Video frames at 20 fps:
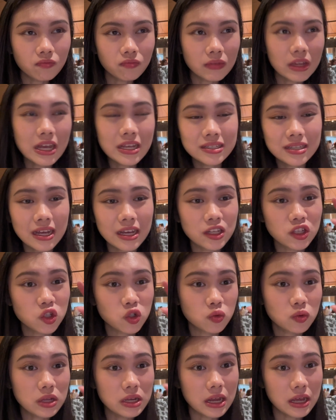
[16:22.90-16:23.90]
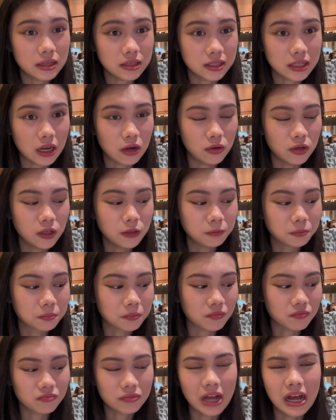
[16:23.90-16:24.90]
It's like sweet and sour.
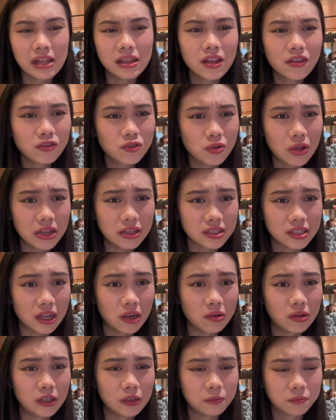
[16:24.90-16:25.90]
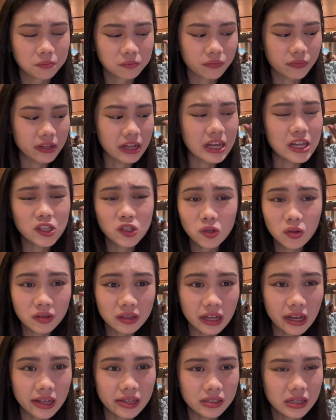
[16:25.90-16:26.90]
I love sweet and sour. It's so
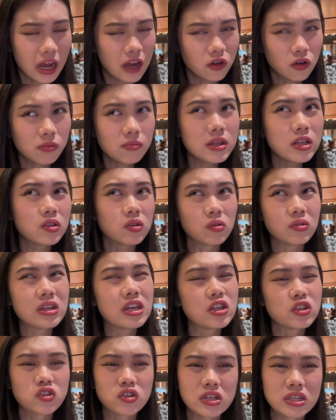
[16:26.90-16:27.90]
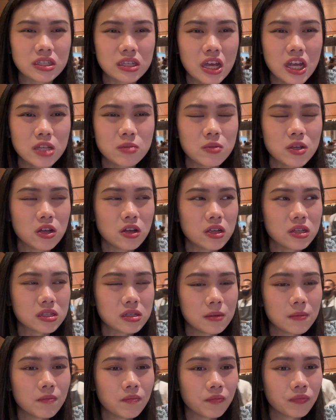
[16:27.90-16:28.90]
nice. I normally don't eat cheesecake
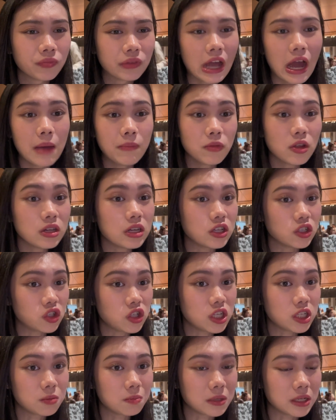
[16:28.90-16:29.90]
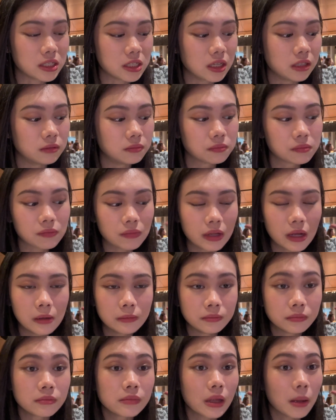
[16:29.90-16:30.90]
because I'm not a cheese person,
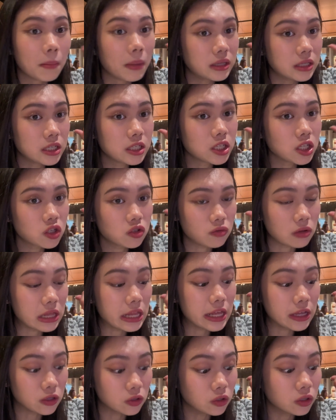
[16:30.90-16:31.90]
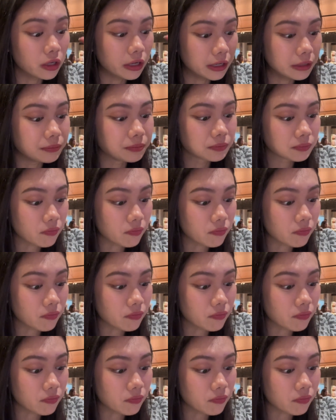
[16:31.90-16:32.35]
but this is really good.